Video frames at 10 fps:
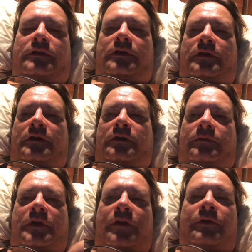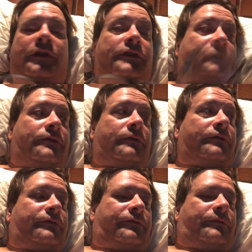I went
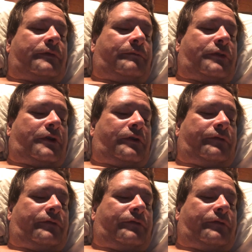into a part